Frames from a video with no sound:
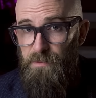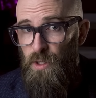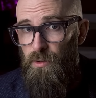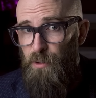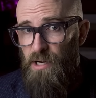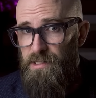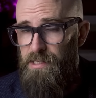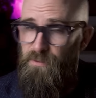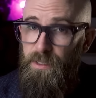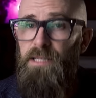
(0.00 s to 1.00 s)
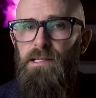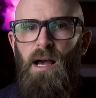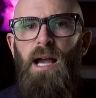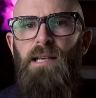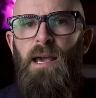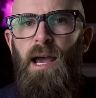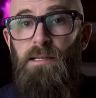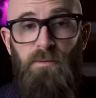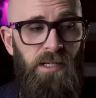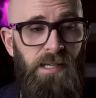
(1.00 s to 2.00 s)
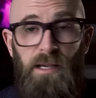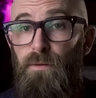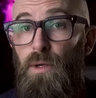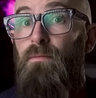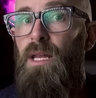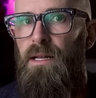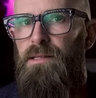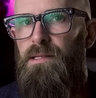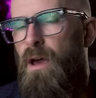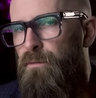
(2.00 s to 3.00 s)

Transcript: View the process from inside, and it might take a few minutes.